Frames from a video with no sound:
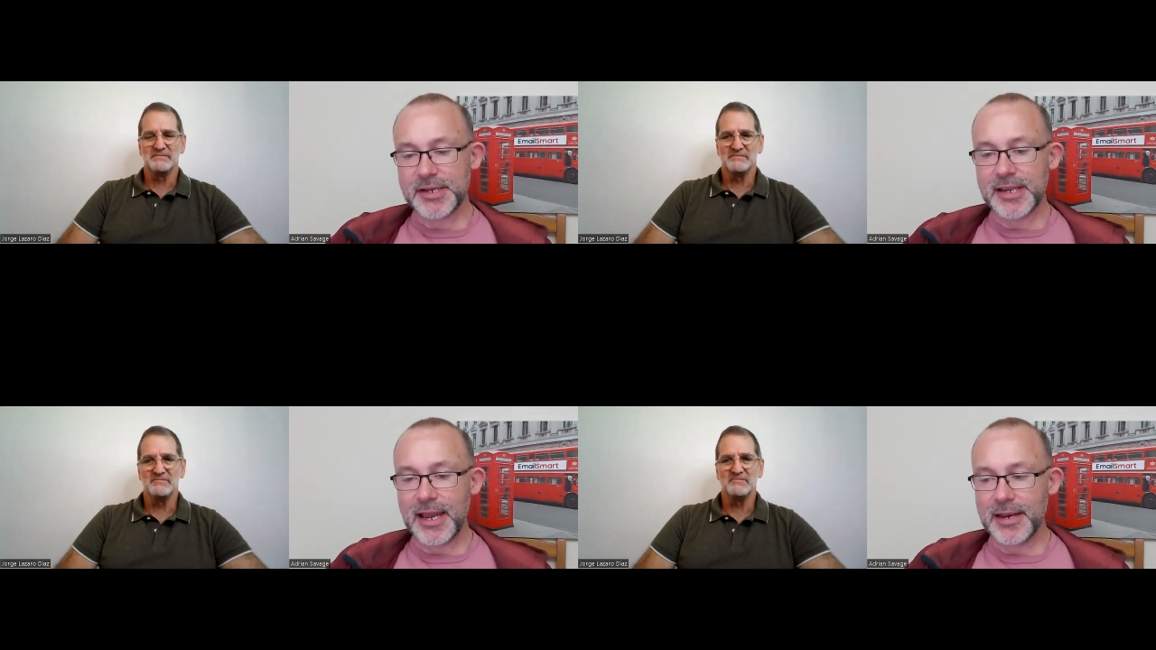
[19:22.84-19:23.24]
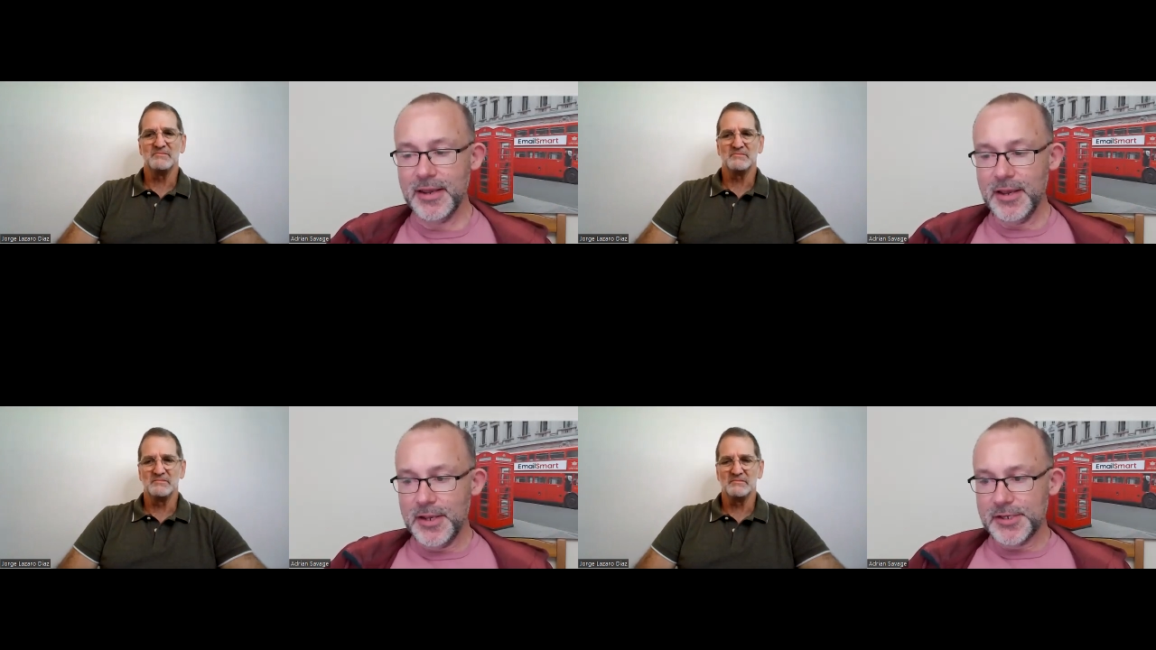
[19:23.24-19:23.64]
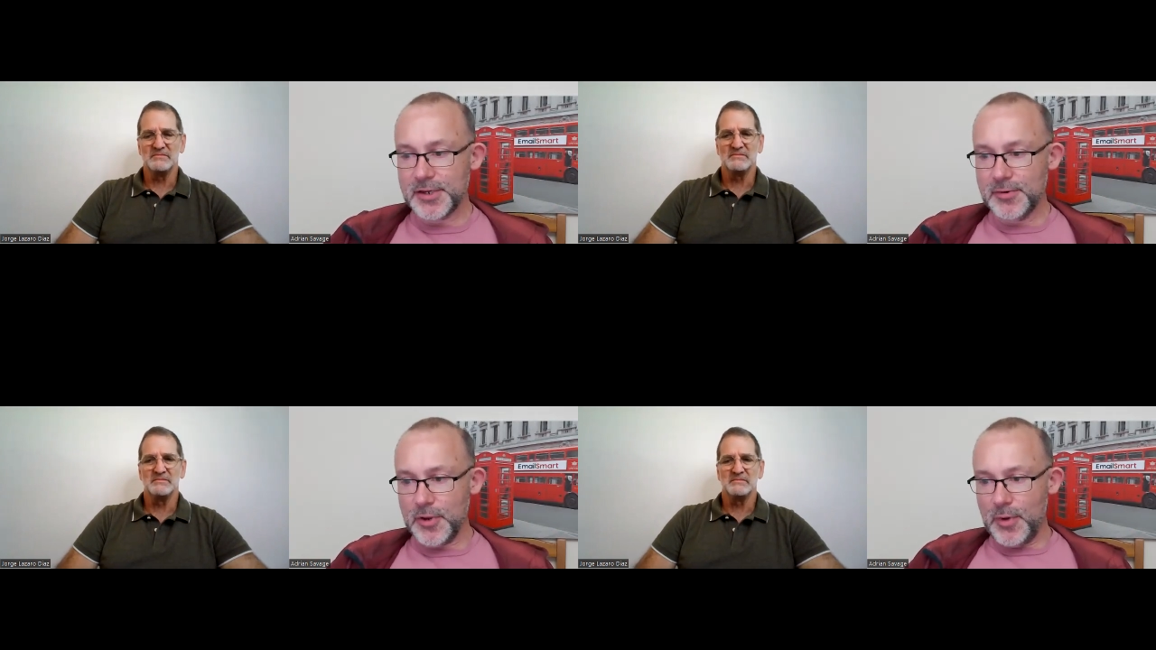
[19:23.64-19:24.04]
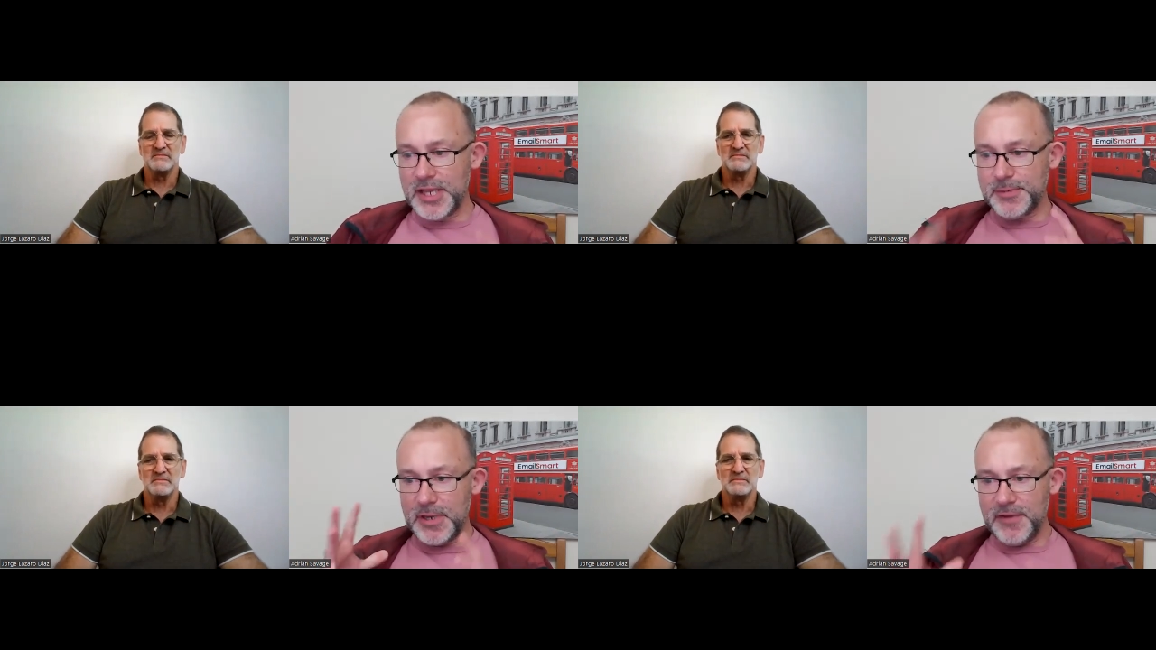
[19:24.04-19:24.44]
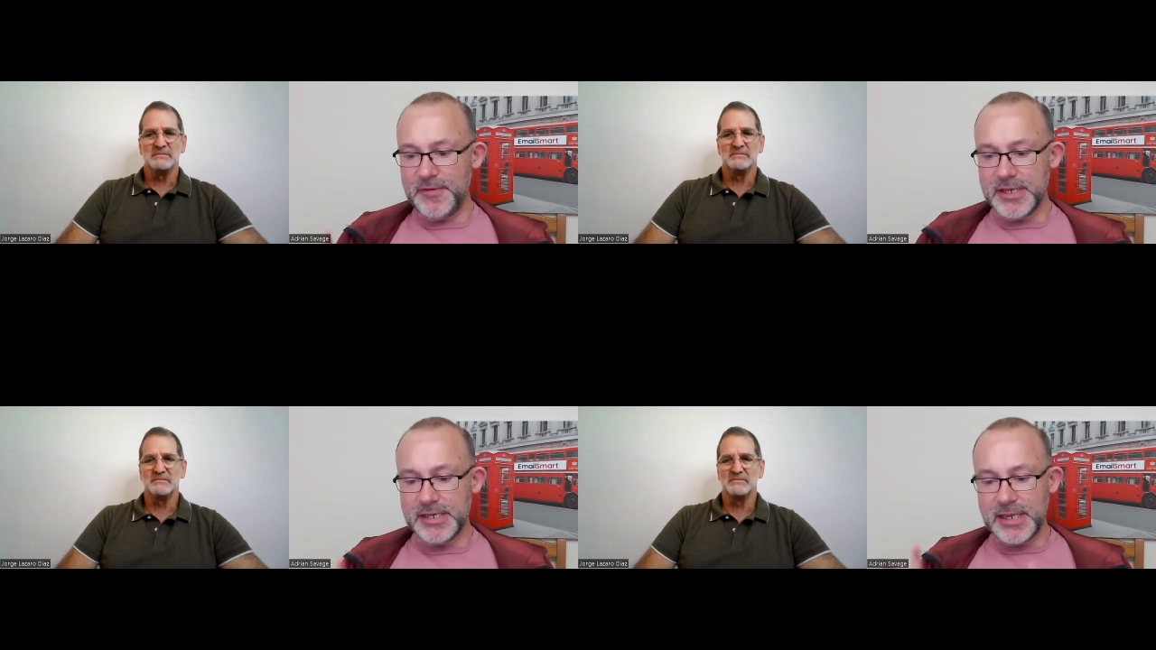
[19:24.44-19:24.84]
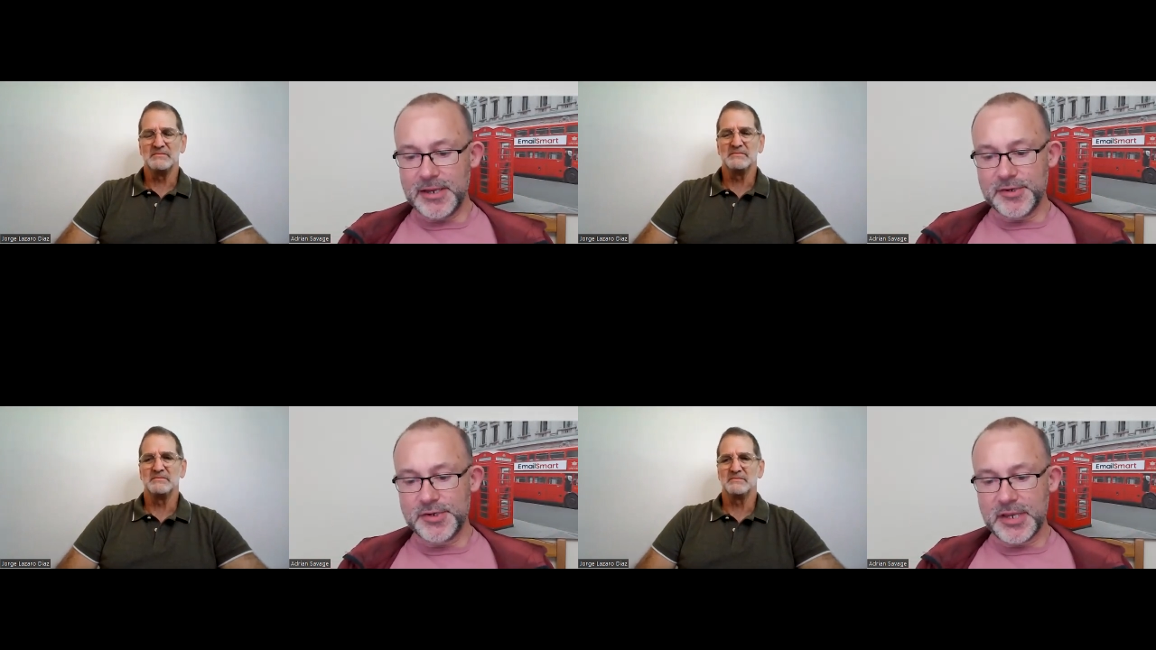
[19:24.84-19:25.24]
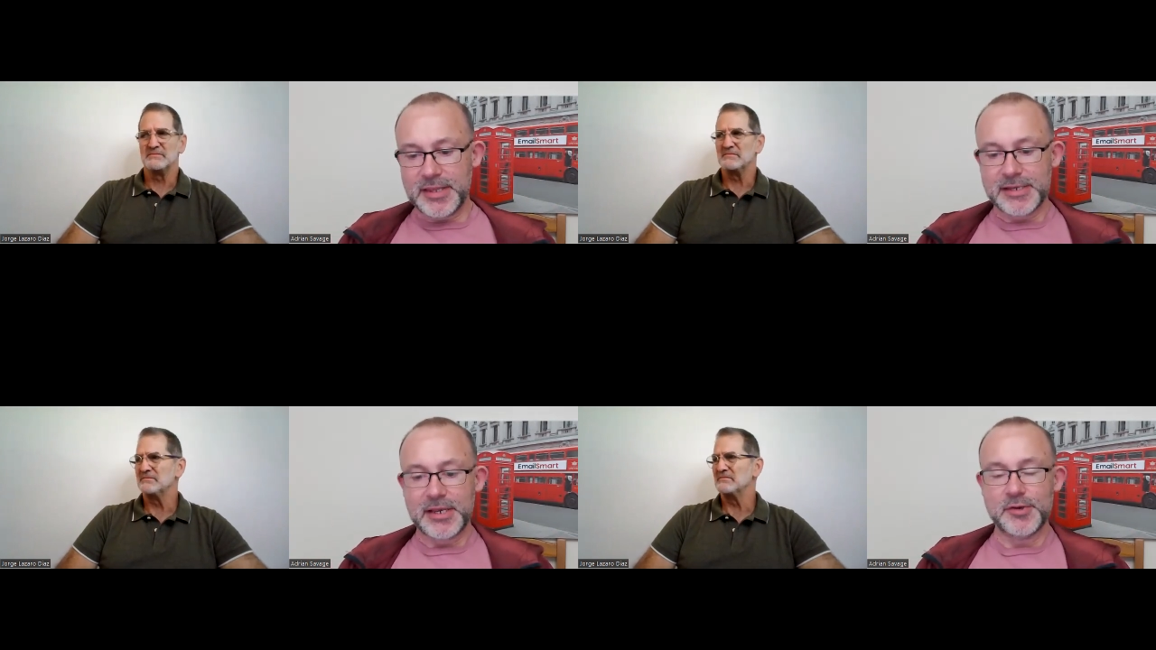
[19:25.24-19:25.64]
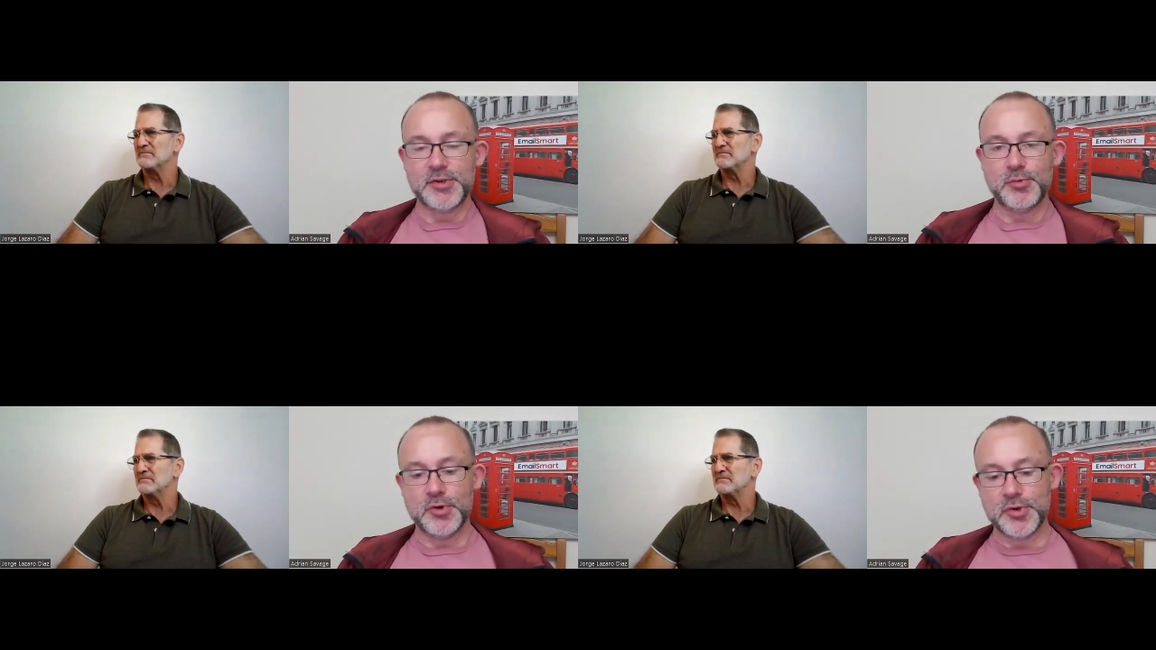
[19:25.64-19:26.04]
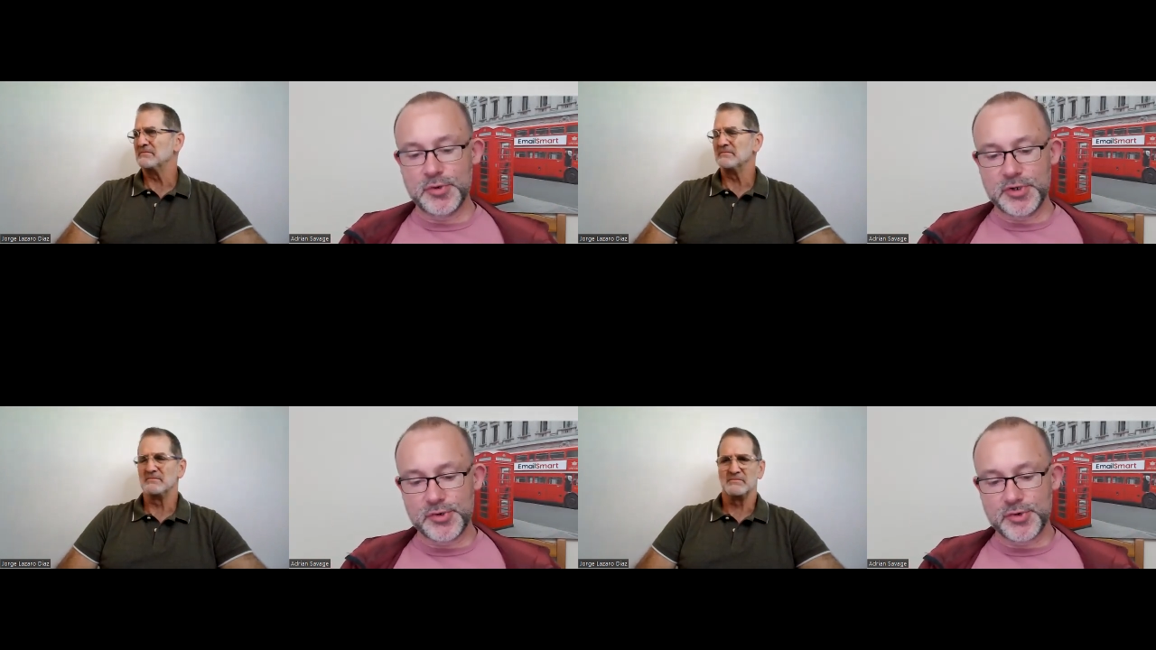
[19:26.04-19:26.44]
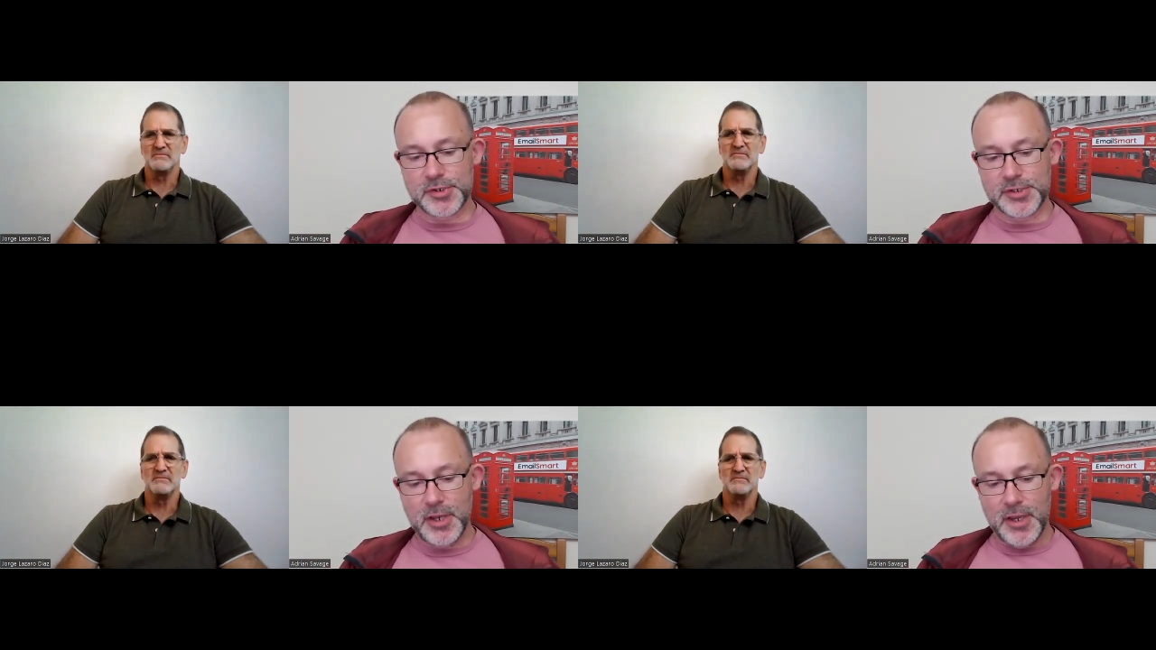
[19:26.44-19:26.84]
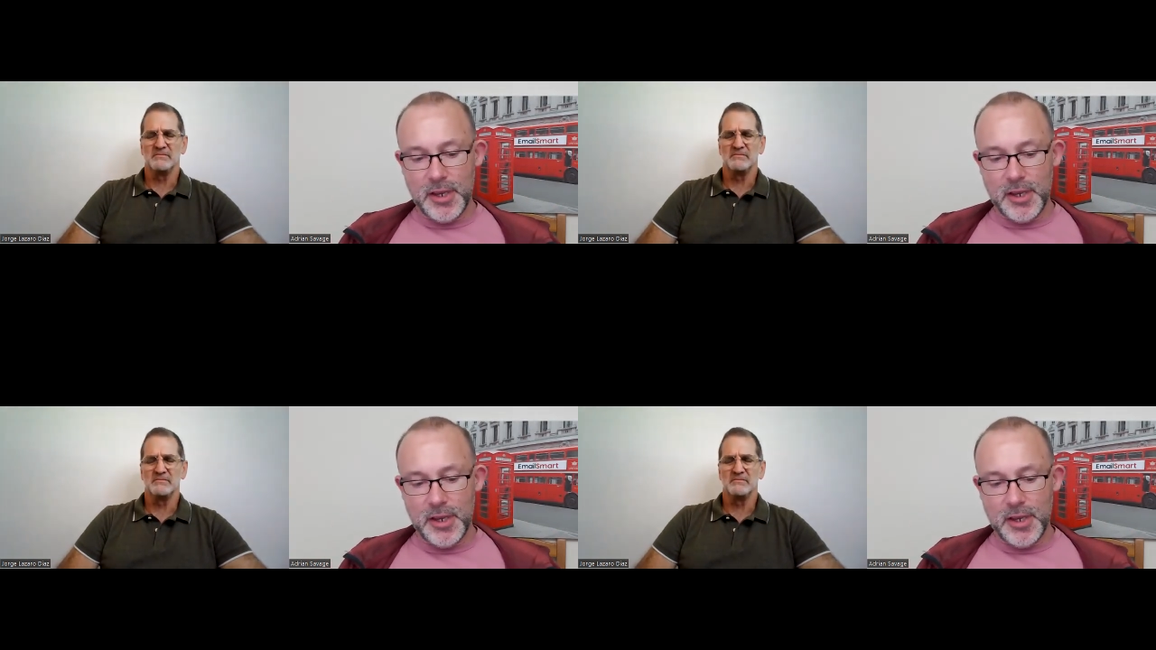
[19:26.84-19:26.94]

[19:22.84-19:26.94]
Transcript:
Speaker 1: can. So you know SPF is exactly as you said. That tells the world who you trust.